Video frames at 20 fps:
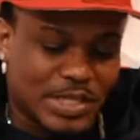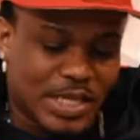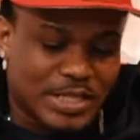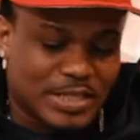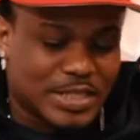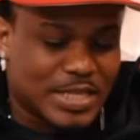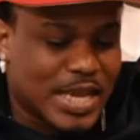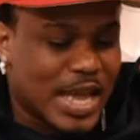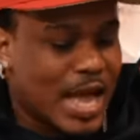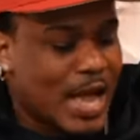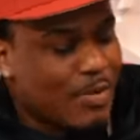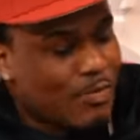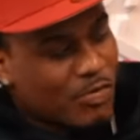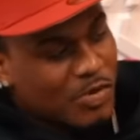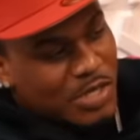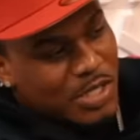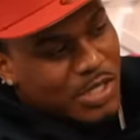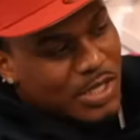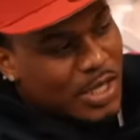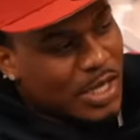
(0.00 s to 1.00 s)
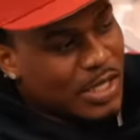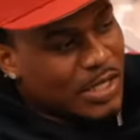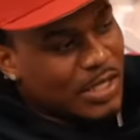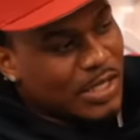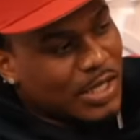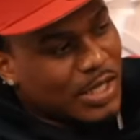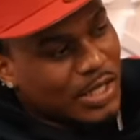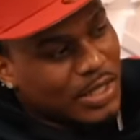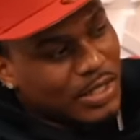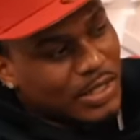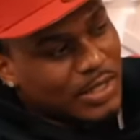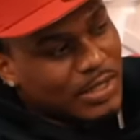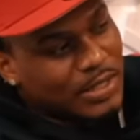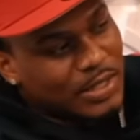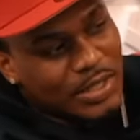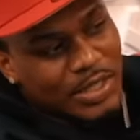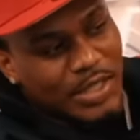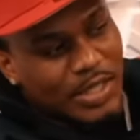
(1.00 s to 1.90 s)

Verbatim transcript: that's an op with another nigga,